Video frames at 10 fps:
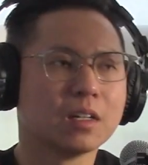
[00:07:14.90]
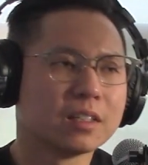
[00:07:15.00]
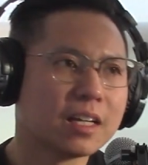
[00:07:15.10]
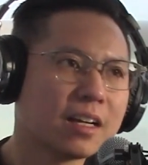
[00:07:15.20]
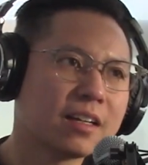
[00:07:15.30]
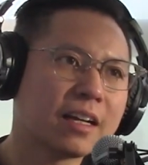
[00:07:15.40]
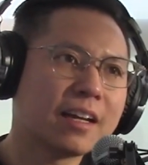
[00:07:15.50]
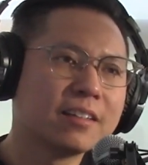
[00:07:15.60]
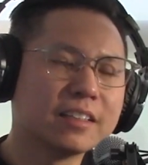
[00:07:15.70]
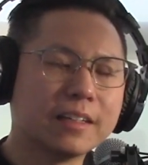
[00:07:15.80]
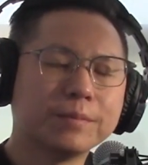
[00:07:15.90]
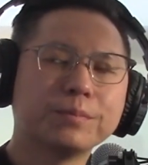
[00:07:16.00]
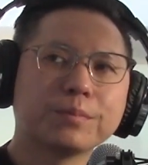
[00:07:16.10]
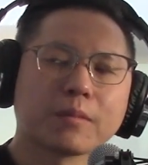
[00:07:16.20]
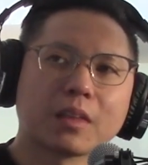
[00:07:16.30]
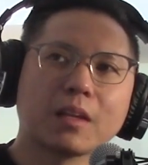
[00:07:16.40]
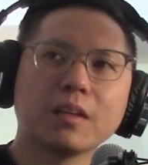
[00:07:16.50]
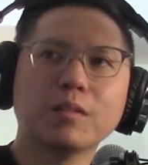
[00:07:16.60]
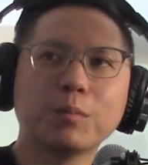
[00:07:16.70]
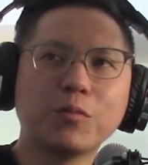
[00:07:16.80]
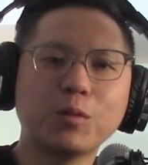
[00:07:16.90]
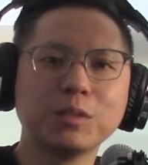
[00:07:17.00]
Yeah, and before we